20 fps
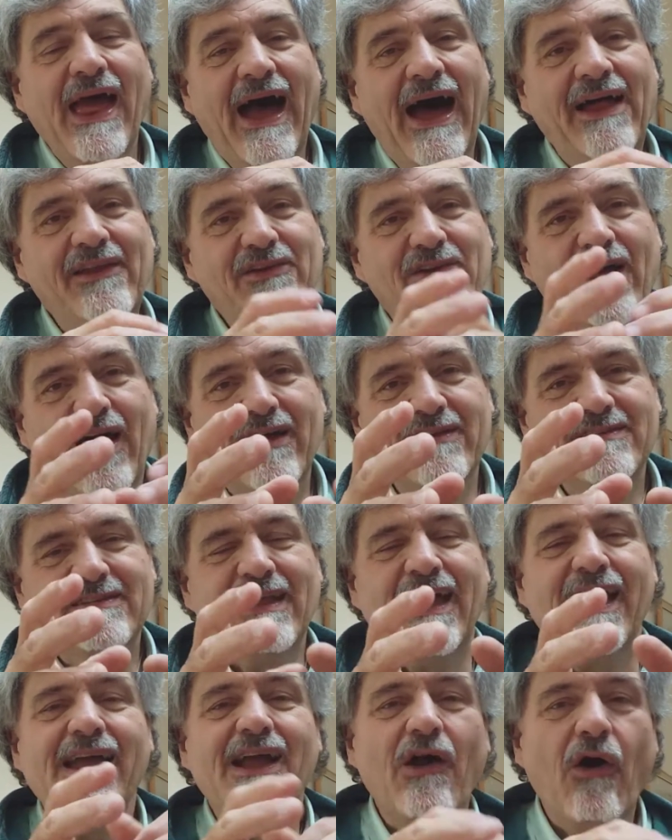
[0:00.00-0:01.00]
and a
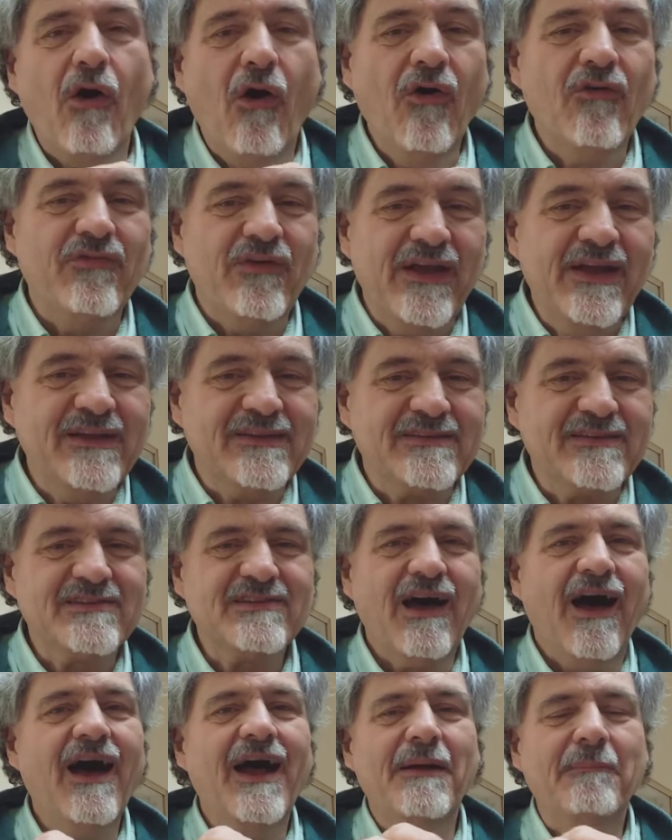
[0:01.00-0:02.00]
saying of its
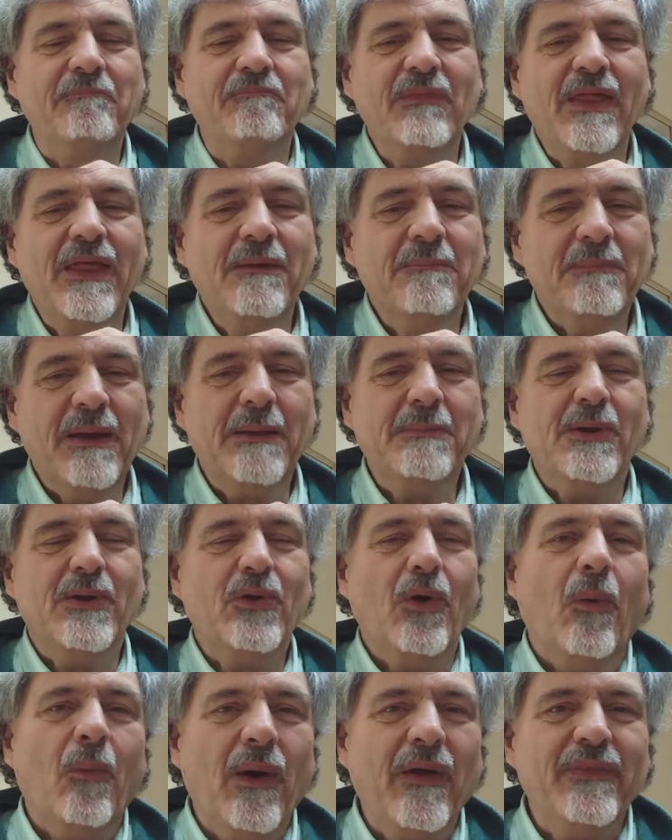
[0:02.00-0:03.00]
time, maybe
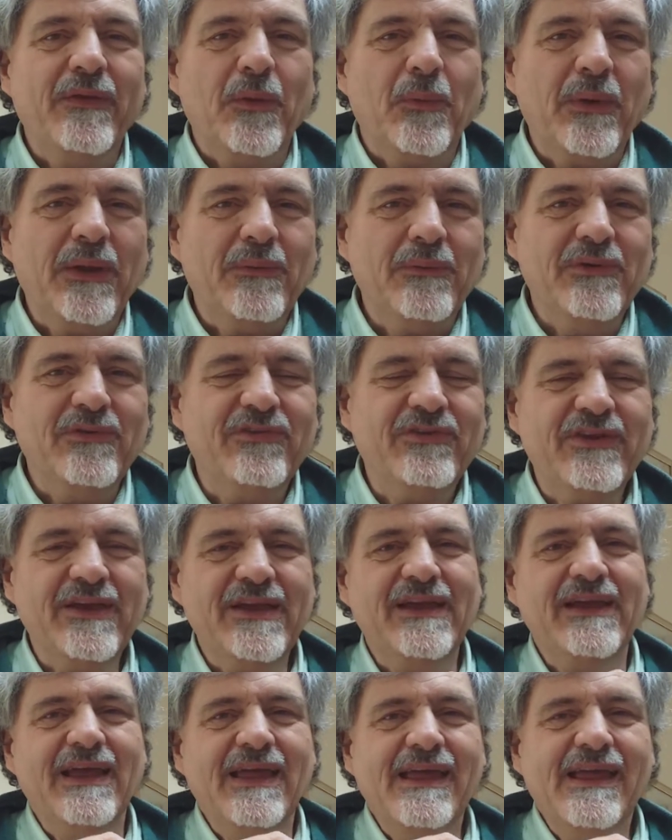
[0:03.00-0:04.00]
not one that we would
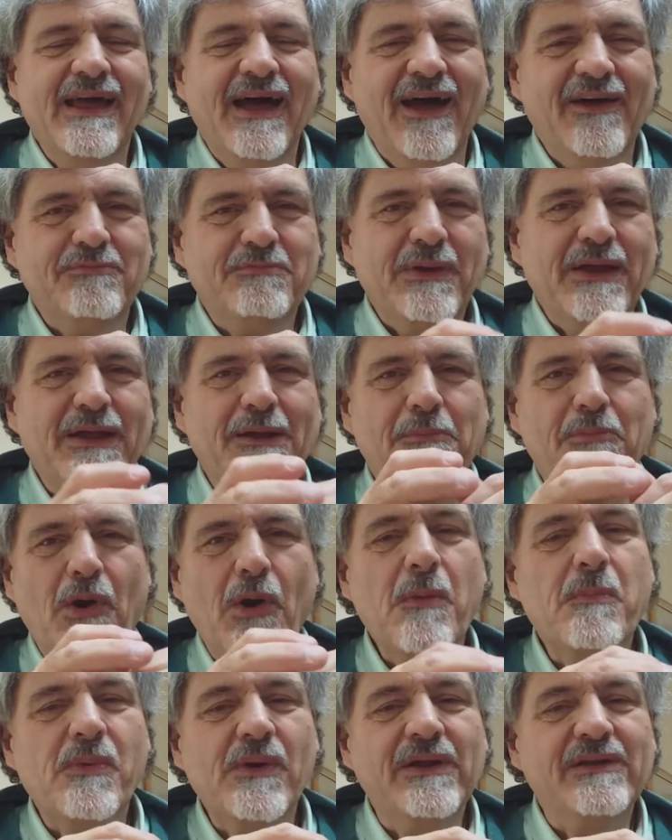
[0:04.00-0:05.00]
see as being
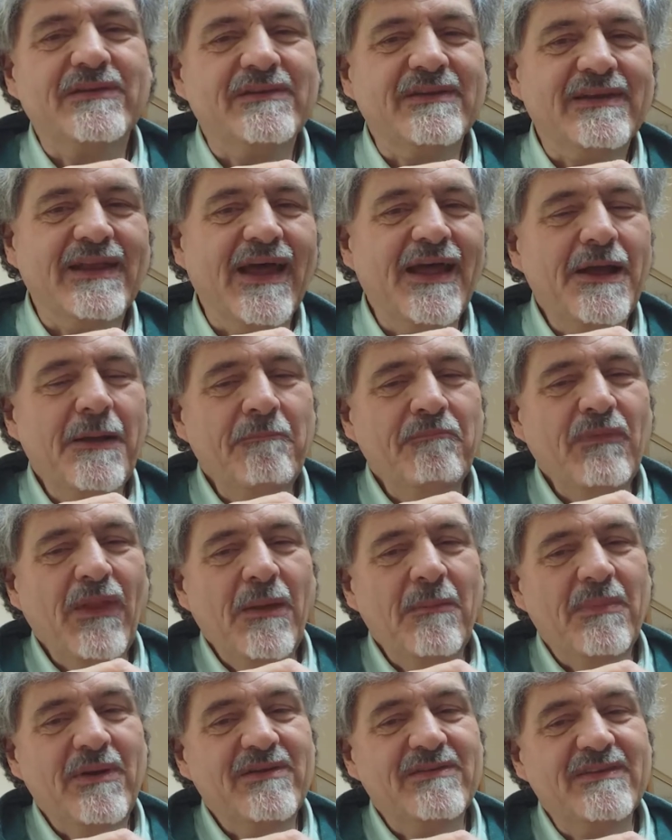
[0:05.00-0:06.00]
appropriate today,
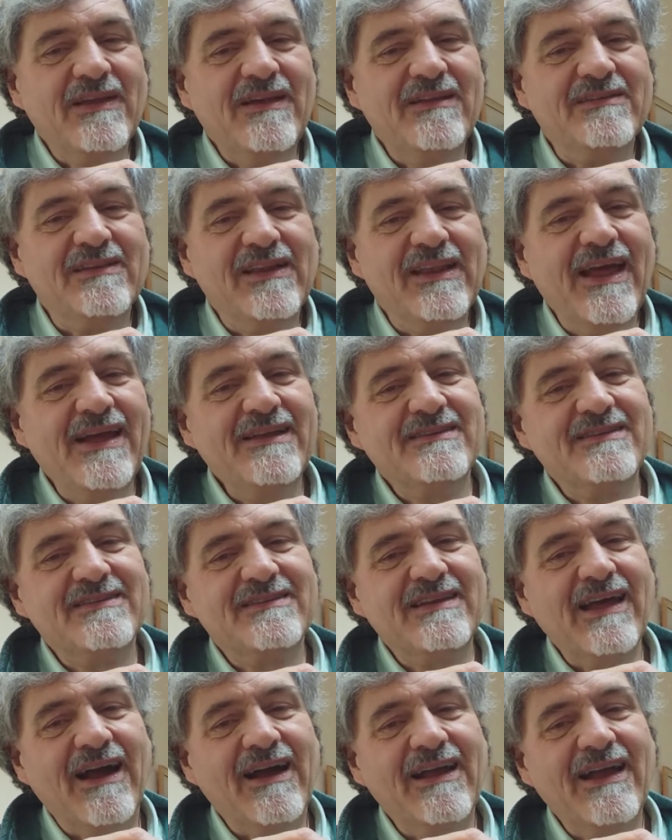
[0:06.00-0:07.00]
but it says, Let's
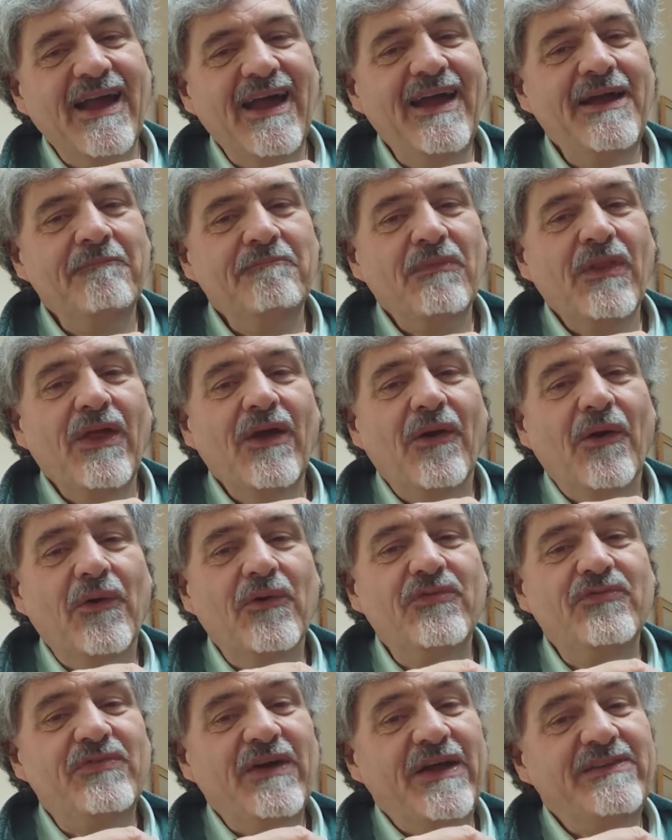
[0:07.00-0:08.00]
take
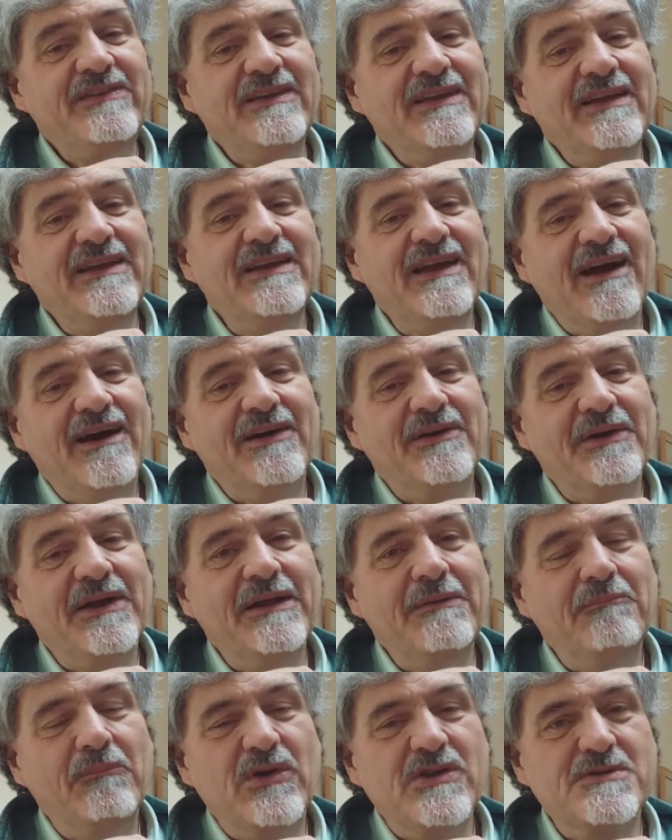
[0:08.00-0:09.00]
ufeti
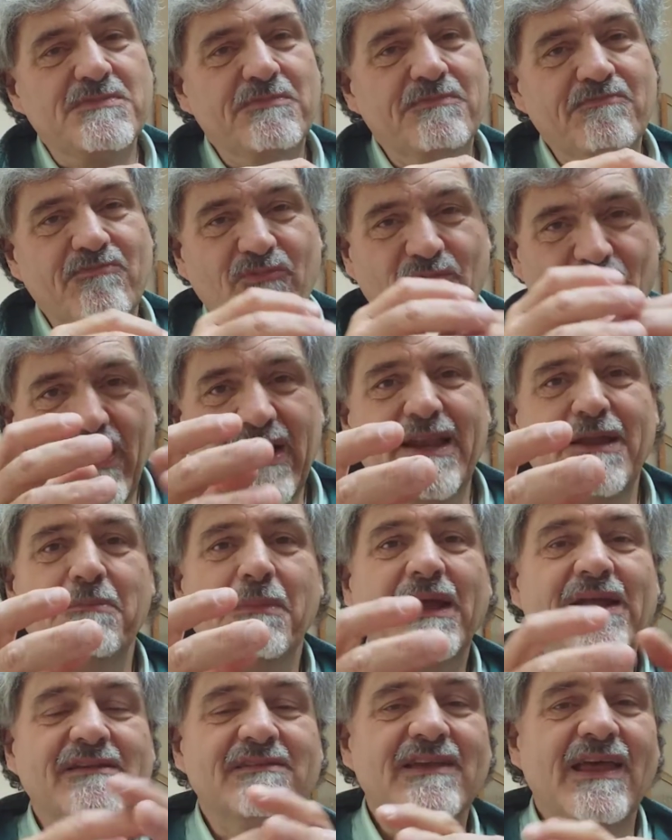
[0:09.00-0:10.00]
yarim, which really
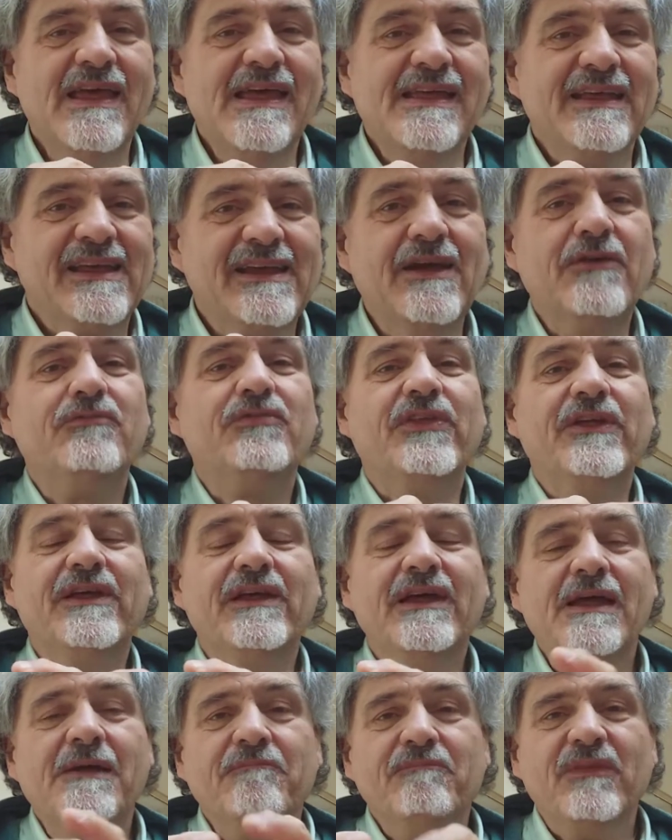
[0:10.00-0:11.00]
means give the